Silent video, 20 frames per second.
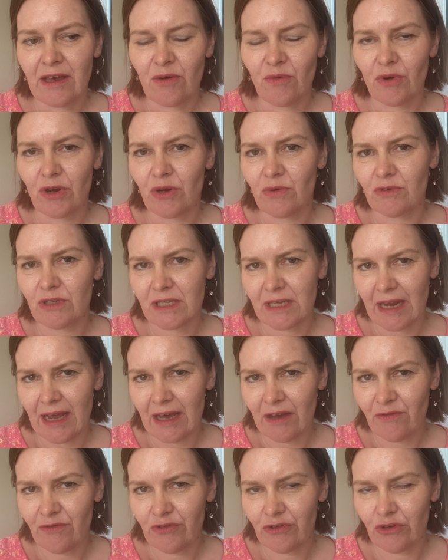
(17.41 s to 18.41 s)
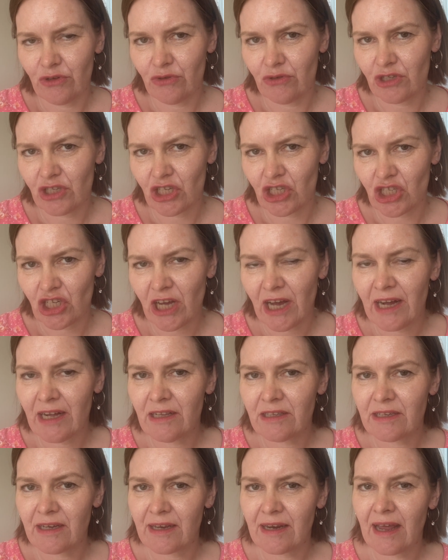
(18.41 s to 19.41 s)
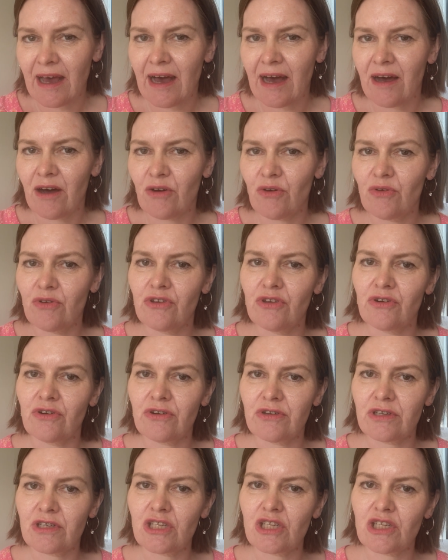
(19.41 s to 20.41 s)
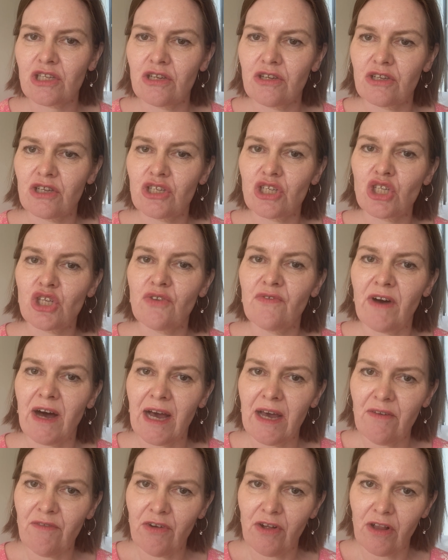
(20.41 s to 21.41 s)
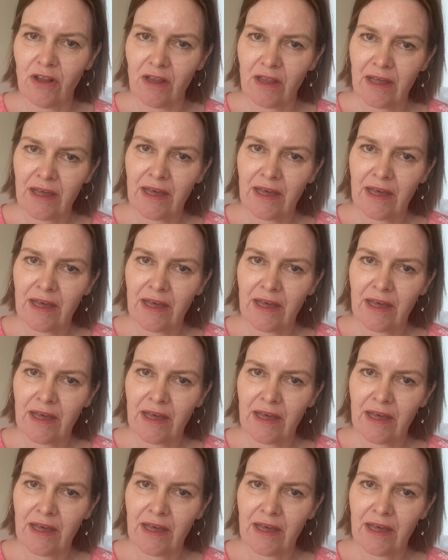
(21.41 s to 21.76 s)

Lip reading: what it was like for you as a child, and how your survival